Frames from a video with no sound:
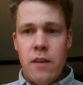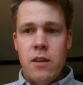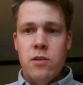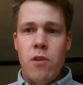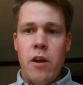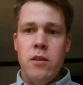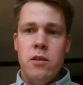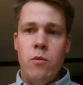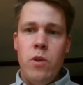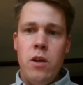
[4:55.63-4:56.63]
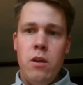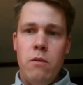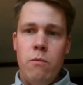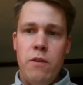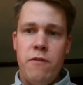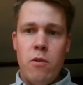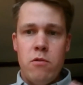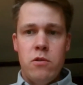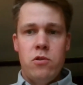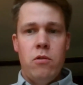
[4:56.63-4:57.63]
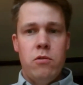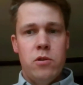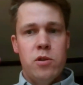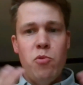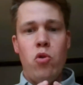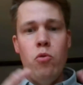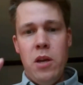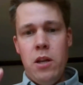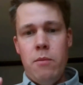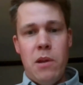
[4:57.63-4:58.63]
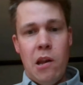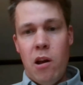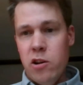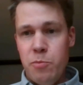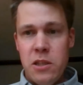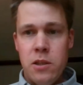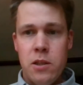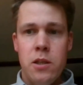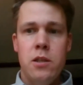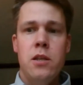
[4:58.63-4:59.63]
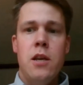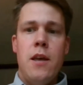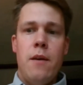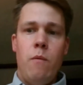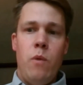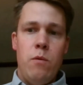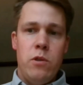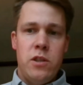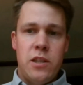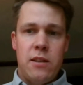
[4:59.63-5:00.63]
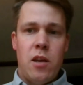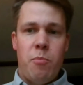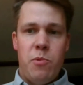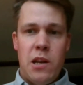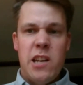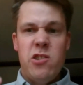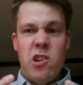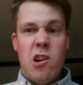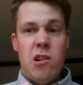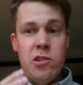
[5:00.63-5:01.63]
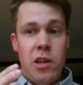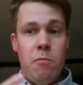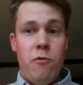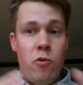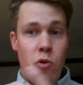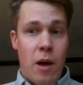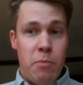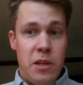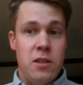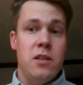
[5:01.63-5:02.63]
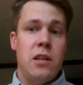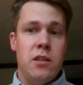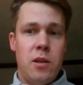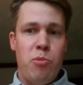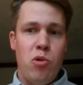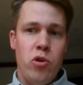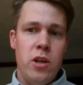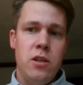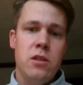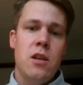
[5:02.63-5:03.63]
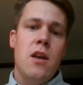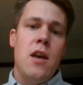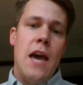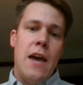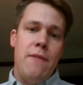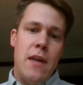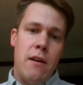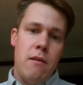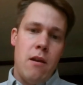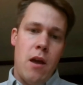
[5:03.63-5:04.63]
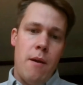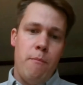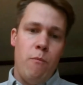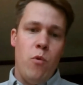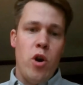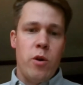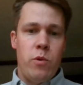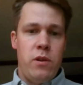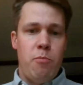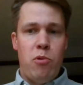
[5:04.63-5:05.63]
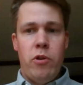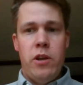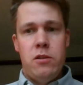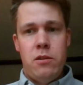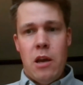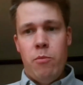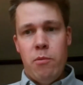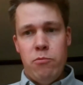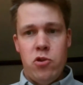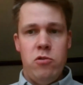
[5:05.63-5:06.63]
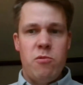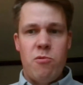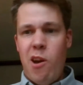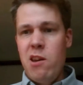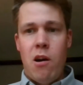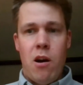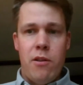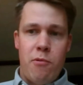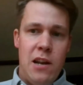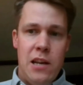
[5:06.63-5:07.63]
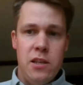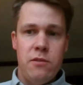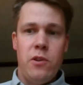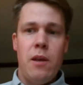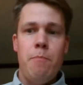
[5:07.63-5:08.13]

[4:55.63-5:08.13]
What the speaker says: Yeah, that's right. So we focus on small, medium, and large businesses we would set up the electric car scheme for that business and its employees, and then work with the employees to help them choose the right car, the right lease for